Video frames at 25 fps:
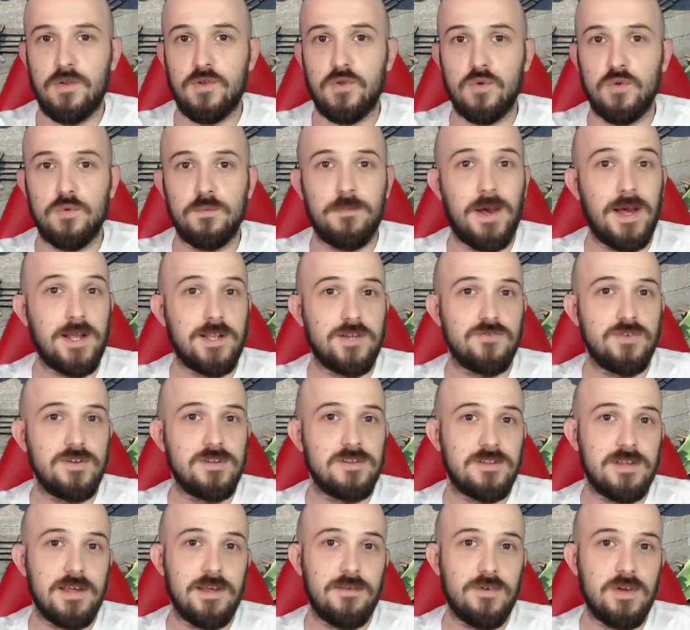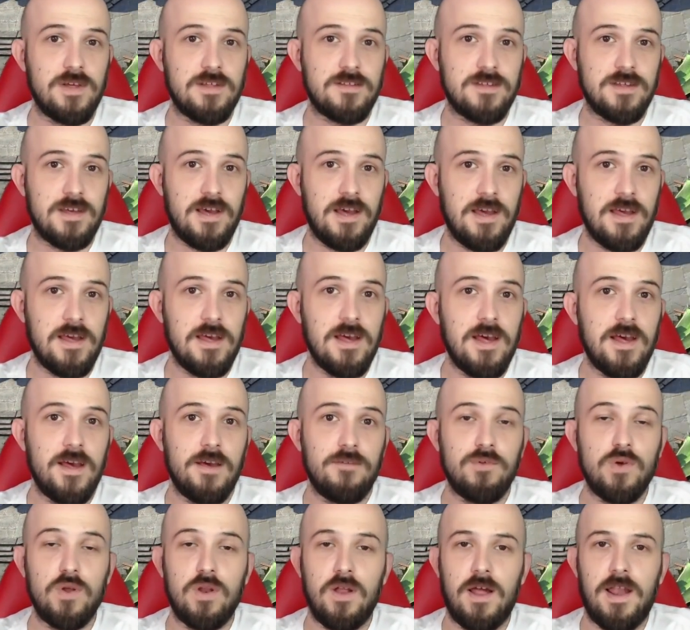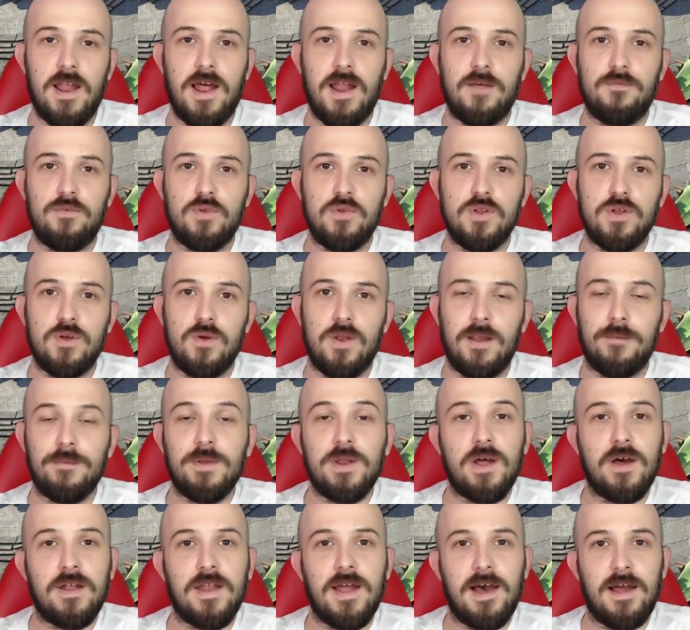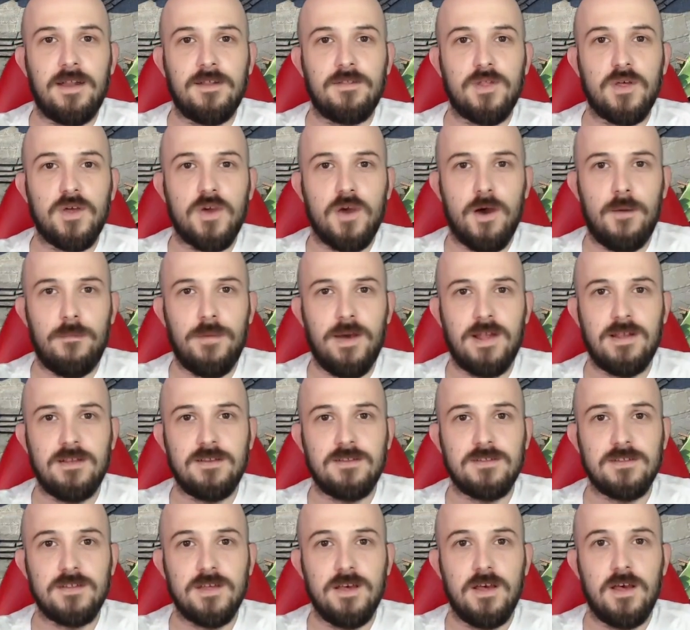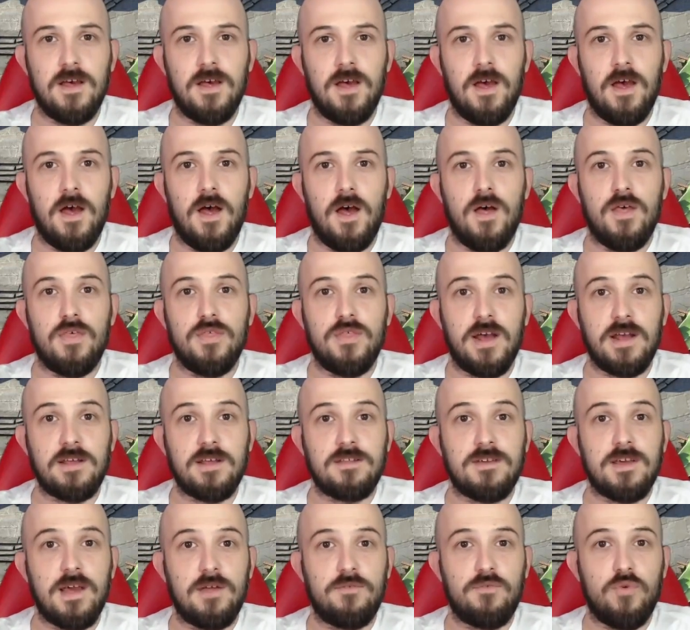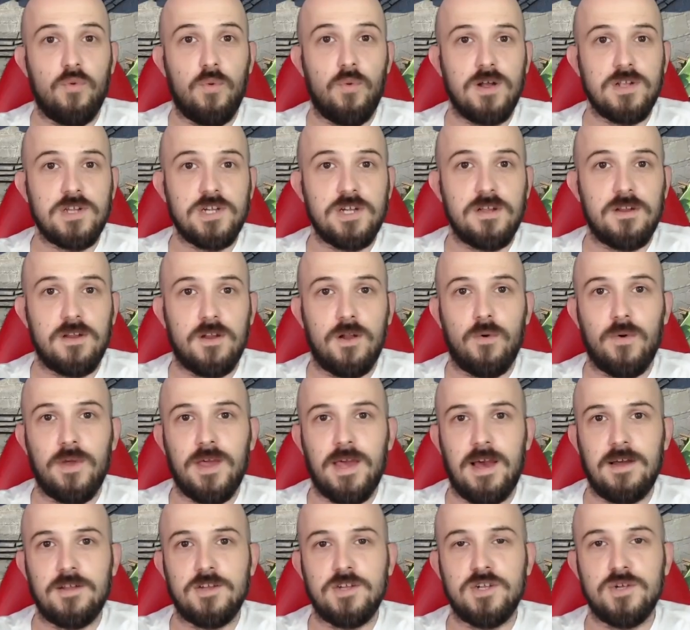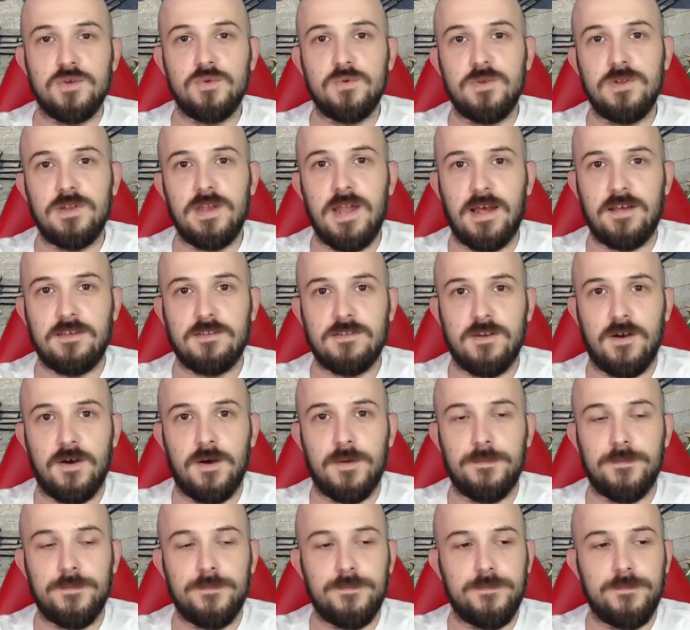do better in CVC. If you learned anything new, let me know down in the comments. Thanks again for watching, and I will catch you next time.